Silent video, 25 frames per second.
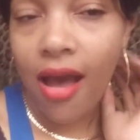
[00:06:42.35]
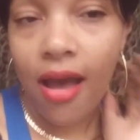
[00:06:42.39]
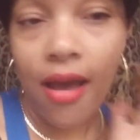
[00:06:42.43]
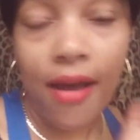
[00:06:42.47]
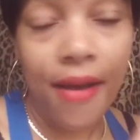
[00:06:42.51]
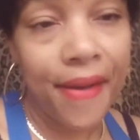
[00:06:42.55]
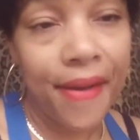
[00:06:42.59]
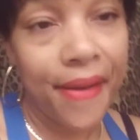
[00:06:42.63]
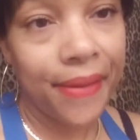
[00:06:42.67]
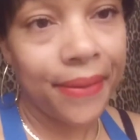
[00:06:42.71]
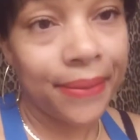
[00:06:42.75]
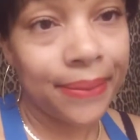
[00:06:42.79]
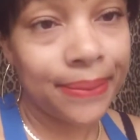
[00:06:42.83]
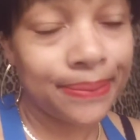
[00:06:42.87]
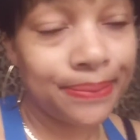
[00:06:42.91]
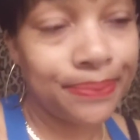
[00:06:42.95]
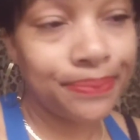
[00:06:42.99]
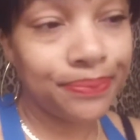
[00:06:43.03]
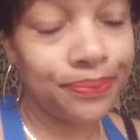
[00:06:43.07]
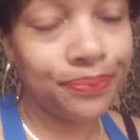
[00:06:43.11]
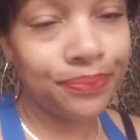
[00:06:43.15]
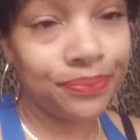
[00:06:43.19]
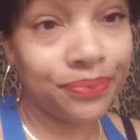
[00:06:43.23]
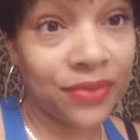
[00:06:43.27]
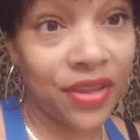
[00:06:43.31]

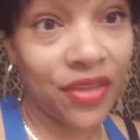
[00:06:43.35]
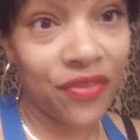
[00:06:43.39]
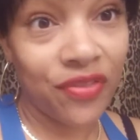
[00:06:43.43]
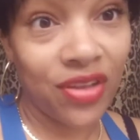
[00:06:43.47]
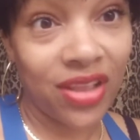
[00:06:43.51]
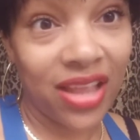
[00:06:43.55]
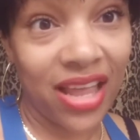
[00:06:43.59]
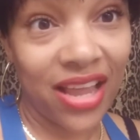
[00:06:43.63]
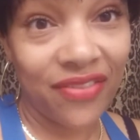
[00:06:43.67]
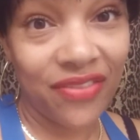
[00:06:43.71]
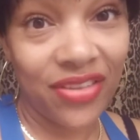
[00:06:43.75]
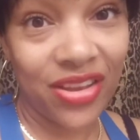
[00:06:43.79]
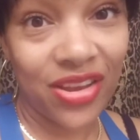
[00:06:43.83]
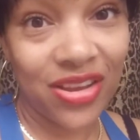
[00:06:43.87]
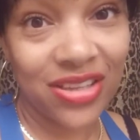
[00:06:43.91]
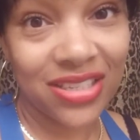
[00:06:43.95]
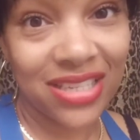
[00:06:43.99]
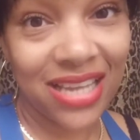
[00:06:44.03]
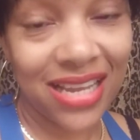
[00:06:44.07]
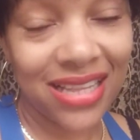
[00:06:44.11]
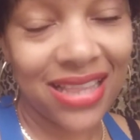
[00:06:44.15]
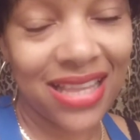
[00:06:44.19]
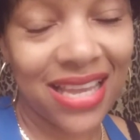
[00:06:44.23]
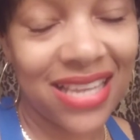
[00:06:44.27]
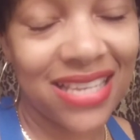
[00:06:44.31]
Um if you like videos
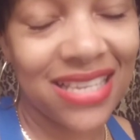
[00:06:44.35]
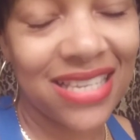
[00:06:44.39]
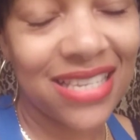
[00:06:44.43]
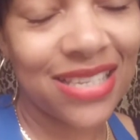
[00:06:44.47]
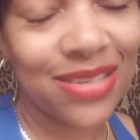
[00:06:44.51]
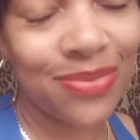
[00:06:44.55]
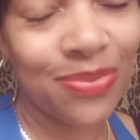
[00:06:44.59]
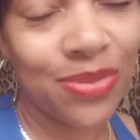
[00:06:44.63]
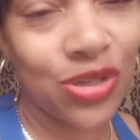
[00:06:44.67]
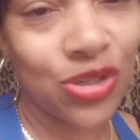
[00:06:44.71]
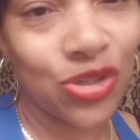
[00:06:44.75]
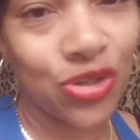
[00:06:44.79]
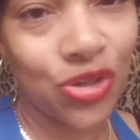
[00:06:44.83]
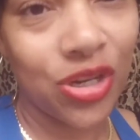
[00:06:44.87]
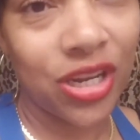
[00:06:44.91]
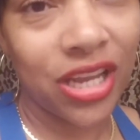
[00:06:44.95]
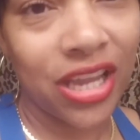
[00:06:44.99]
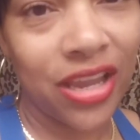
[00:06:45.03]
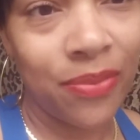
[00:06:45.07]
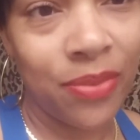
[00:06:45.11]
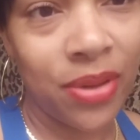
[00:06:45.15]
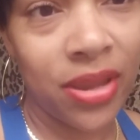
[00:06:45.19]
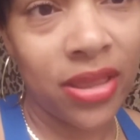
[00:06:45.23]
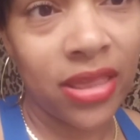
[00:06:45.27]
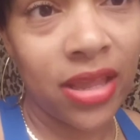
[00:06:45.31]
like this, be sure to
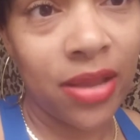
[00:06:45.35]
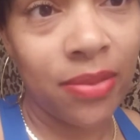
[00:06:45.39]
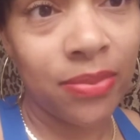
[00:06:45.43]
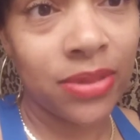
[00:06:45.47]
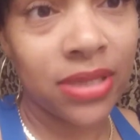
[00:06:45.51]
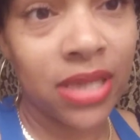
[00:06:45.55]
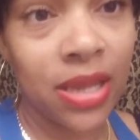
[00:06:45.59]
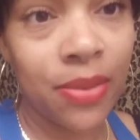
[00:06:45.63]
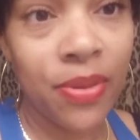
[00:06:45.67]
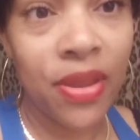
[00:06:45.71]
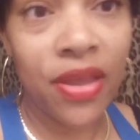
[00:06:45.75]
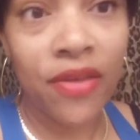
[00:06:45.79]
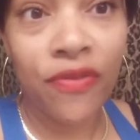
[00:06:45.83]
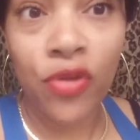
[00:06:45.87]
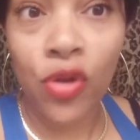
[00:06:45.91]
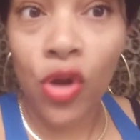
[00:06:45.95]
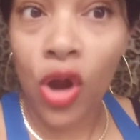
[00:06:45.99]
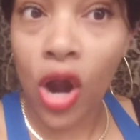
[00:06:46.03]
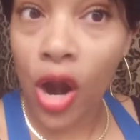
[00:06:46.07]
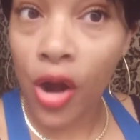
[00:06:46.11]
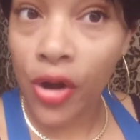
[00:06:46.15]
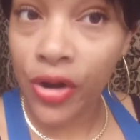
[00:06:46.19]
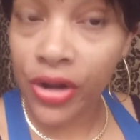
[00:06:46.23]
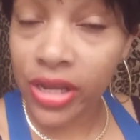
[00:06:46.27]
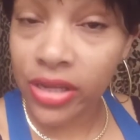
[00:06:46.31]
give me a thumbs up. If
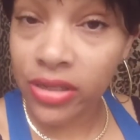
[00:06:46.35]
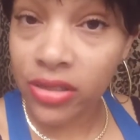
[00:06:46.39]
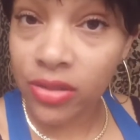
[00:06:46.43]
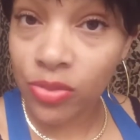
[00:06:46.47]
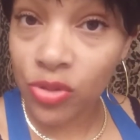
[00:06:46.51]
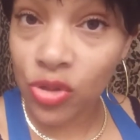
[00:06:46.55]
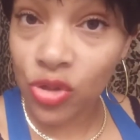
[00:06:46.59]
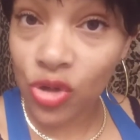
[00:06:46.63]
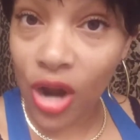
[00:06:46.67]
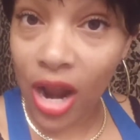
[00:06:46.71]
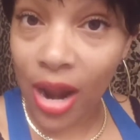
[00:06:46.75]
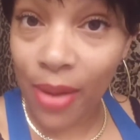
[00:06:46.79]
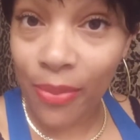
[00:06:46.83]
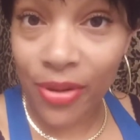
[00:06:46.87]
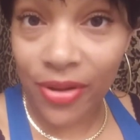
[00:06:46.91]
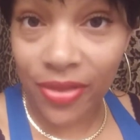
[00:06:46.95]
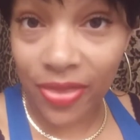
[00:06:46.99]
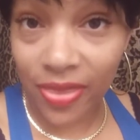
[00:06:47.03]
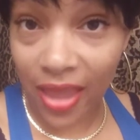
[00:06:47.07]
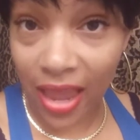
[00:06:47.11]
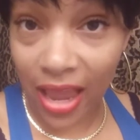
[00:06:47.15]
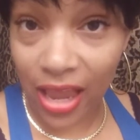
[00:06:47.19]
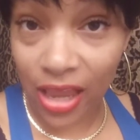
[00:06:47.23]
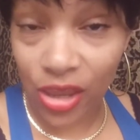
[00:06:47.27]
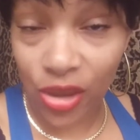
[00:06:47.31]
you're already a subscriber,
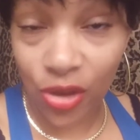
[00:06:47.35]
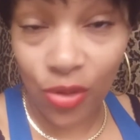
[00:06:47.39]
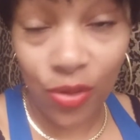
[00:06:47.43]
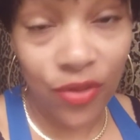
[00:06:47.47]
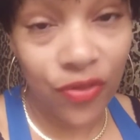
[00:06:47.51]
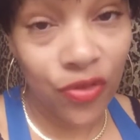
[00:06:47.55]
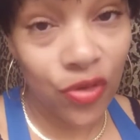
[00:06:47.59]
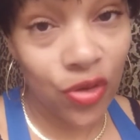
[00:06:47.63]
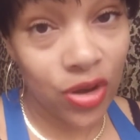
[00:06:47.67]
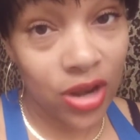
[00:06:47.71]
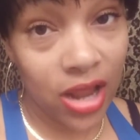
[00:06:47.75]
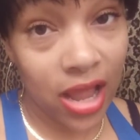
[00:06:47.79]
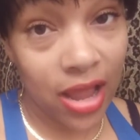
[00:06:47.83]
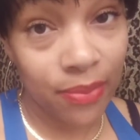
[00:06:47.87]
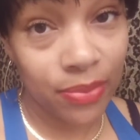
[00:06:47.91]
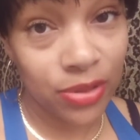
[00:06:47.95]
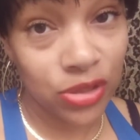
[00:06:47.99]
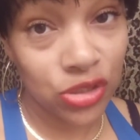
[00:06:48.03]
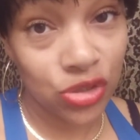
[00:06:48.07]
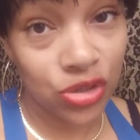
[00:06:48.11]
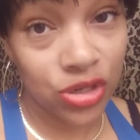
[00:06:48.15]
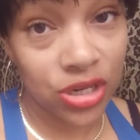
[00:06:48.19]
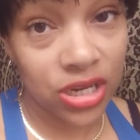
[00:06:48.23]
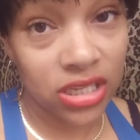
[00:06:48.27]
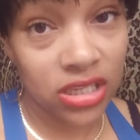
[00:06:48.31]
thank you. If you're not, be
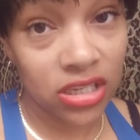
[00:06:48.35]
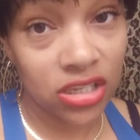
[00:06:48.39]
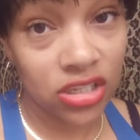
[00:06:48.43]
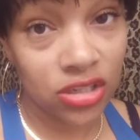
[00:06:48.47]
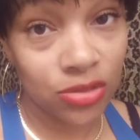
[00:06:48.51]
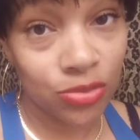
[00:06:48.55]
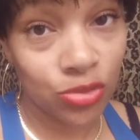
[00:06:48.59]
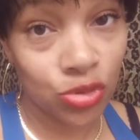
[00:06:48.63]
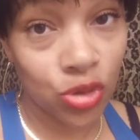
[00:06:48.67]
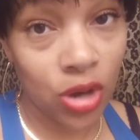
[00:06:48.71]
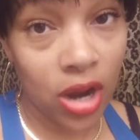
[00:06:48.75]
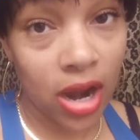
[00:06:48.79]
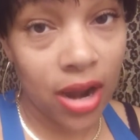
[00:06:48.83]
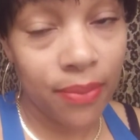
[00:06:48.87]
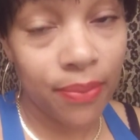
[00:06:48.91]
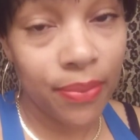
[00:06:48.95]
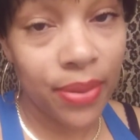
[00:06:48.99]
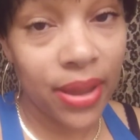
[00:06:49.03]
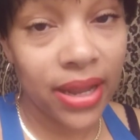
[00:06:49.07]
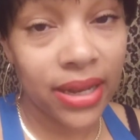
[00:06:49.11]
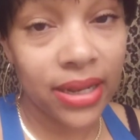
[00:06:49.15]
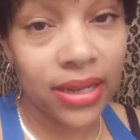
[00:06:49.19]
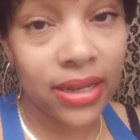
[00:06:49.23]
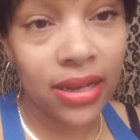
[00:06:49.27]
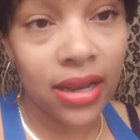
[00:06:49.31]
sure to hit the subscribe
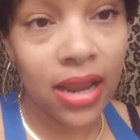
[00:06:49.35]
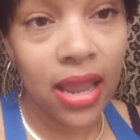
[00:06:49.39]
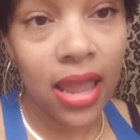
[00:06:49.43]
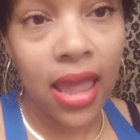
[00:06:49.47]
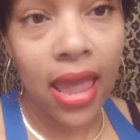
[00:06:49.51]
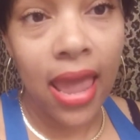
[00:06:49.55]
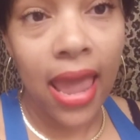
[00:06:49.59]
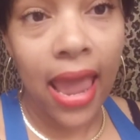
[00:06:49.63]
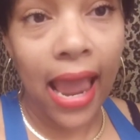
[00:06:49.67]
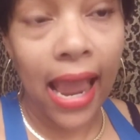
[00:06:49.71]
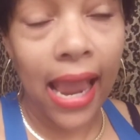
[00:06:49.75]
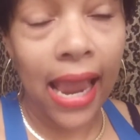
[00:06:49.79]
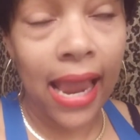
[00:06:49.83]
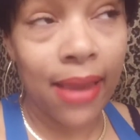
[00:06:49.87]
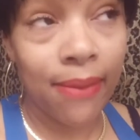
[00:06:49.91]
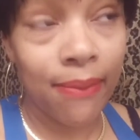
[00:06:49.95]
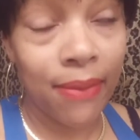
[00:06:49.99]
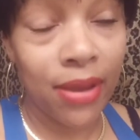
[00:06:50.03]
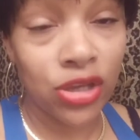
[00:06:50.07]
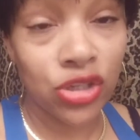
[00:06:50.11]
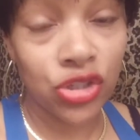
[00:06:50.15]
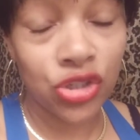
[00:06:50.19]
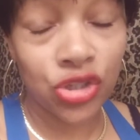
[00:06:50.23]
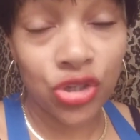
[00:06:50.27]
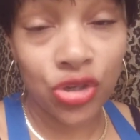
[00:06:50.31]
button and
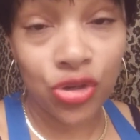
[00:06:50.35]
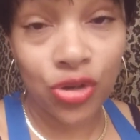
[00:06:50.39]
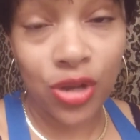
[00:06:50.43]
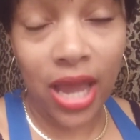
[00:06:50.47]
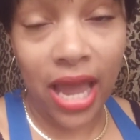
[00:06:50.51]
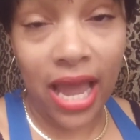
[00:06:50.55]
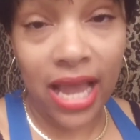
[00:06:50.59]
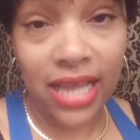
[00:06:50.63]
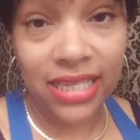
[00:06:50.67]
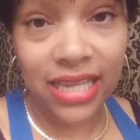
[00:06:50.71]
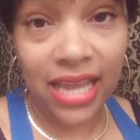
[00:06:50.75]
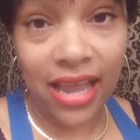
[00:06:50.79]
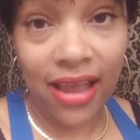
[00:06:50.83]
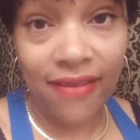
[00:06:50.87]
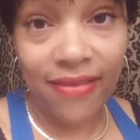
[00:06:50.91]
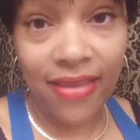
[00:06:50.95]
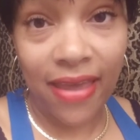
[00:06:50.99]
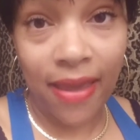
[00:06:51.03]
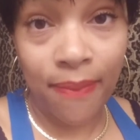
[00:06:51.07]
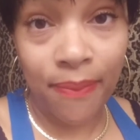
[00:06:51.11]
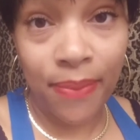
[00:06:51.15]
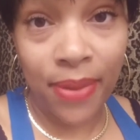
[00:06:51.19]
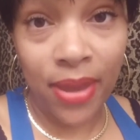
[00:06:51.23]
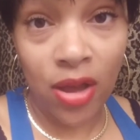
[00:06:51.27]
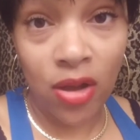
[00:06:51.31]
make sure you guys have
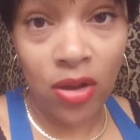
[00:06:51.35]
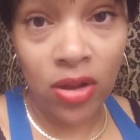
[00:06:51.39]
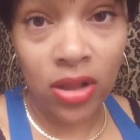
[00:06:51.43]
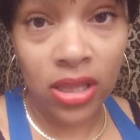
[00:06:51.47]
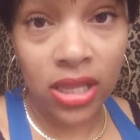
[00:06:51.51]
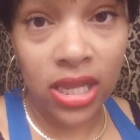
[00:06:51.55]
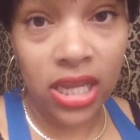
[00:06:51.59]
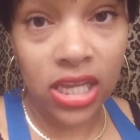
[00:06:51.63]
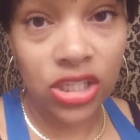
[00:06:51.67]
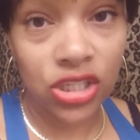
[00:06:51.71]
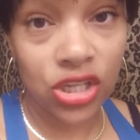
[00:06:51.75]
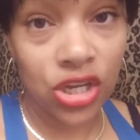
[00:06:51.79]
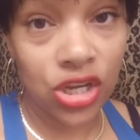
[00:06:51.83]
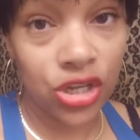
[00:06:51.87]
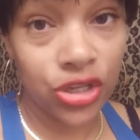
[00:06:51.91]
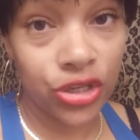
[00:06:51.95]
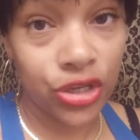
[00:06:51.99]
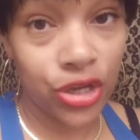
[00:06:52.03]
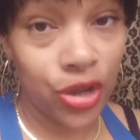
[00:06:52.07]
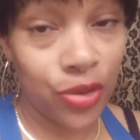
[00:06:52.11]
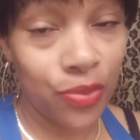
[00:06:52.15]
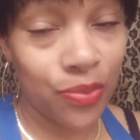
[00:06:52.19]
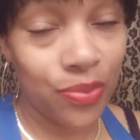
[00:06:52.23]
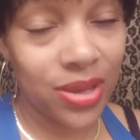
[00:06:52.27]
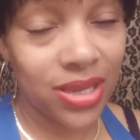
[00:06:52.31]
that bell click so you
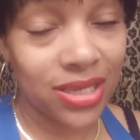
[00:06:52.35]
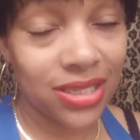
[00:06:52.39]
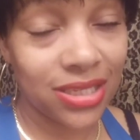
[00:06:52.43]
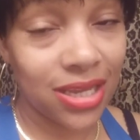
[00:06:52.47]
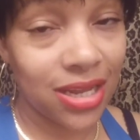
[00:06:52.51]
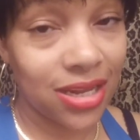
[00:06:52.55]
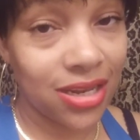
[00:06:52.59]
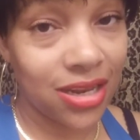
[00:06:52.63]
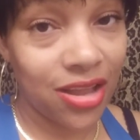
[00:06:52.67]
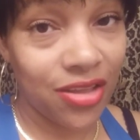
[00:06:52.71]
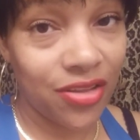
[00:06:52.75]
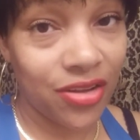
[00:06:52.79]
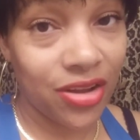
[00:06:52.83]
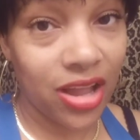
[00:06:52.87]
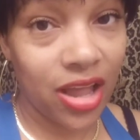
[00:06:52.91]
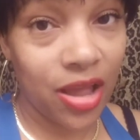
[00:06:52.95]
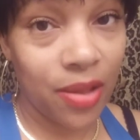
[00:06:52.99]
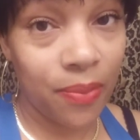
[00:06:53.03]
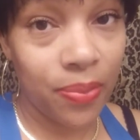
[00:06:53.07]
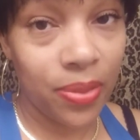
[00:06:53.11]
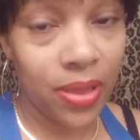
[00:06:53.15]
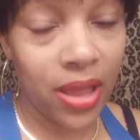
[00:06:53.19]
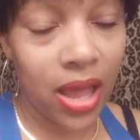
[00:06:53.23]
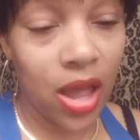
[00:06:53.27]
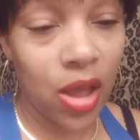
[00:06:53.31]
don't miss another
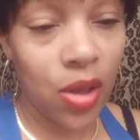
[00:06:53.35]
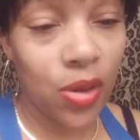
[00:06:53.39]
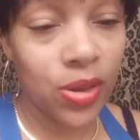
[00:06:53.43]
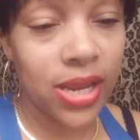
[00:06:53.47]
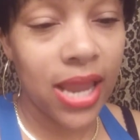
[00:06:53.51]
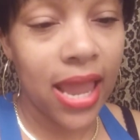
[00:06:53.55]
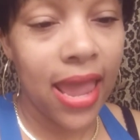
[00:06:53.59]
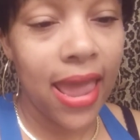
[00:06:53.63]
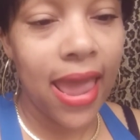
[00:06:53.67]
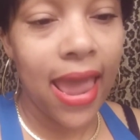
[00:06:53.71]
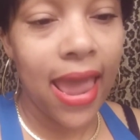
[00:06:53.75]
upload.